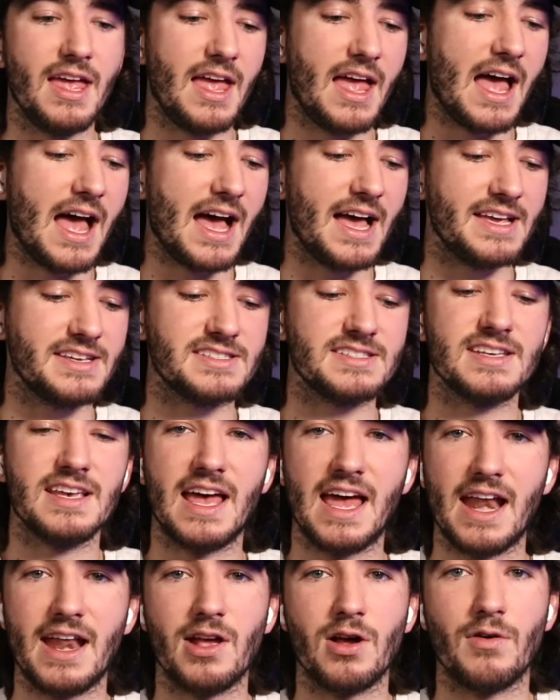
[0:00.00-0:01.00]
as
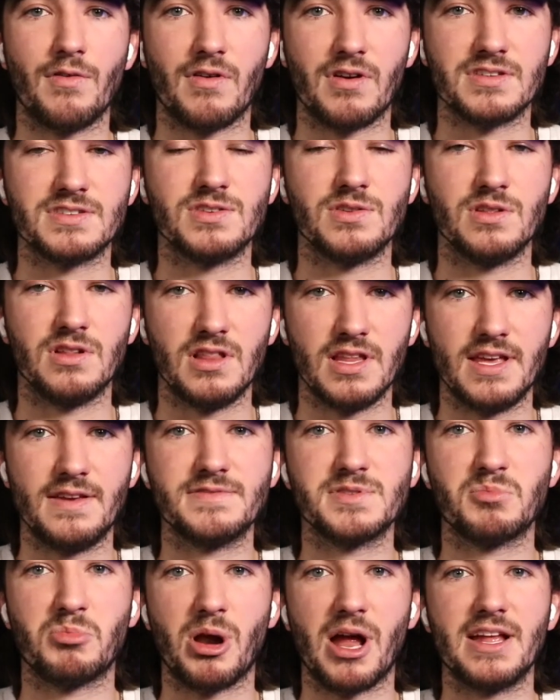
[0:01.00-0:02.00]
heading over to the
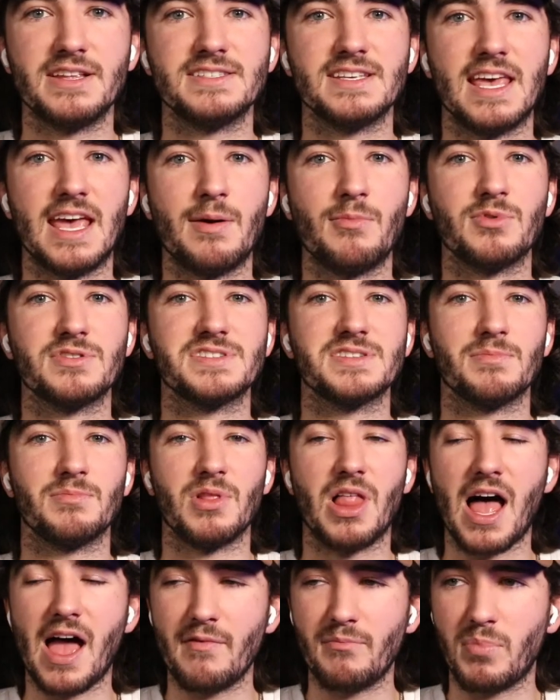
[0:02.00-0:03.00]
Leafs Preds game with some
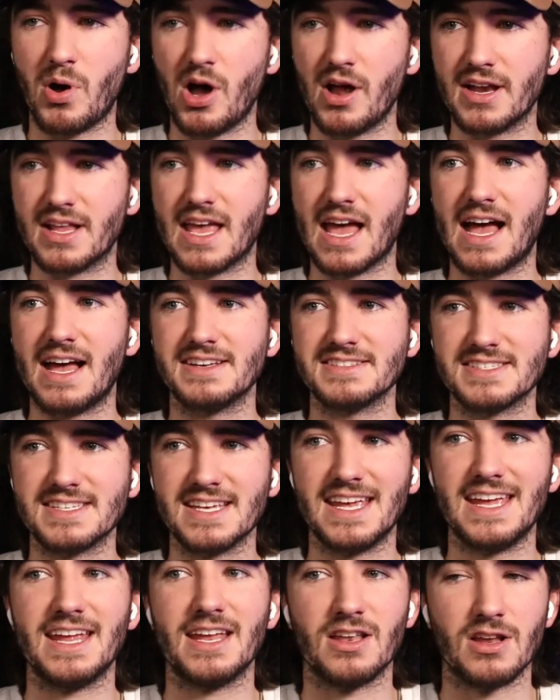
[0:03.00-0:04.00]
live podcasts
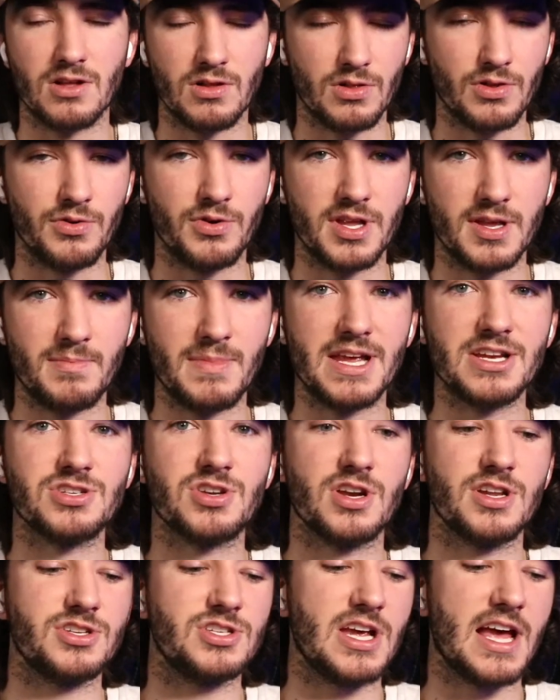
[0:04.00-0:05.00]
included. Make sure
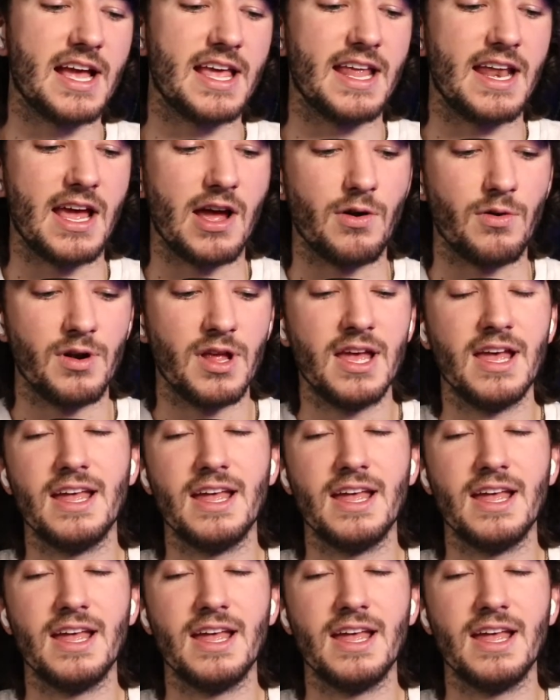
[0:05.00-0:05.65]
to check it out.